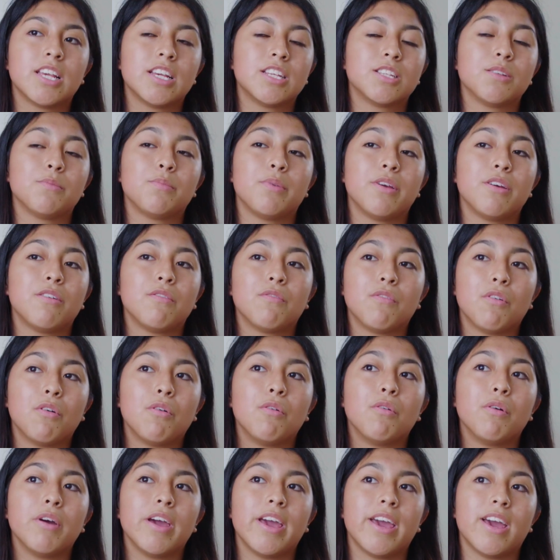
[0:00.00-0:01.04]
takes a big
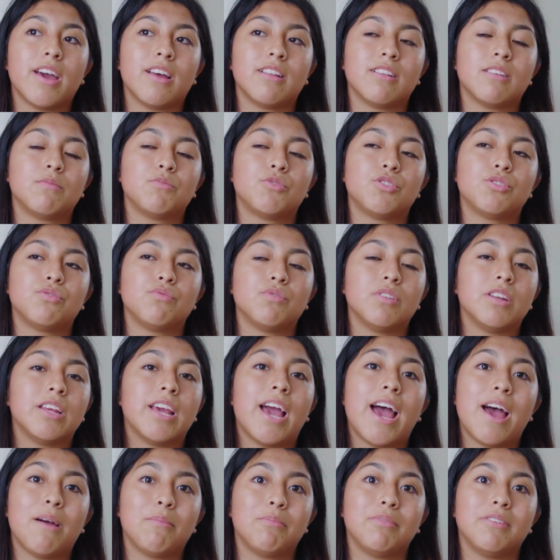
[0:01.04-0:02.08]
role, and I'm just really
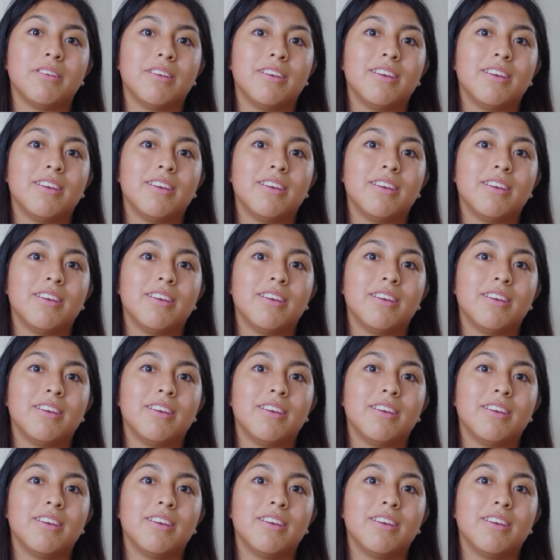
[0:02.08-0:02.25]
happy